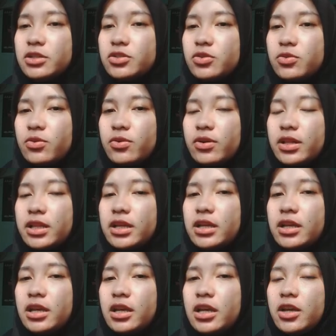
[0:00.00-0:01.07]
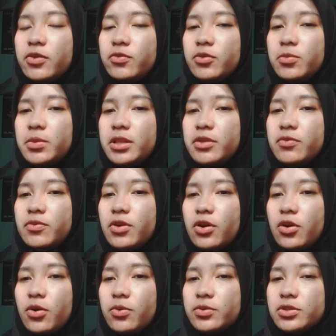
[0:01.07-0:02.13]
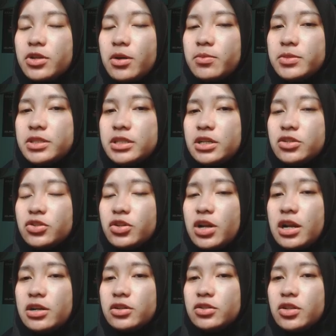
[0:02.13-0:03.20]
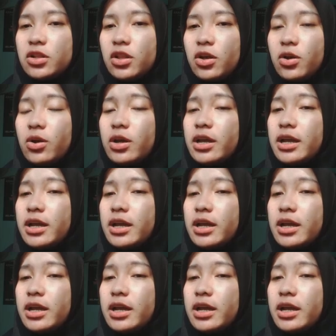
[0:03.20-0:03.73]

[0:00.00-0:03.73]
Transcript: Generally, if you believe you are owed compensation under the law